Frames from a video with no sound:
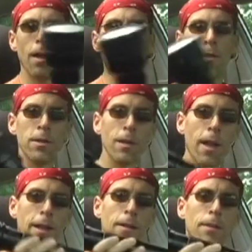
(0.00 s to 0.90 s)
this
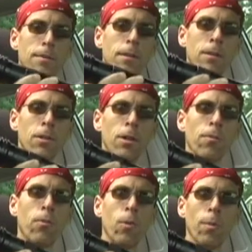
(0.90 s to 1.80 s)
light is good
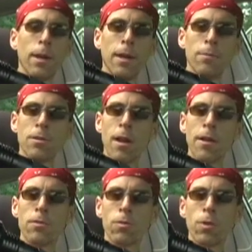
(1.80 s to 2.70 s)
for
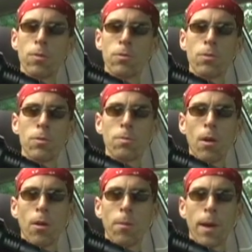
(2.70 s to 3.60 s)
medium-sized rooms or
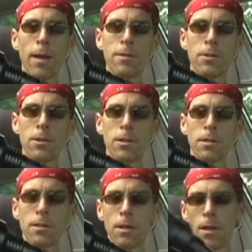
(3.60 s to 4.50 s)
smaller
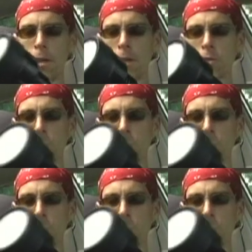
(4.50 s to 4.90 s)
passages. So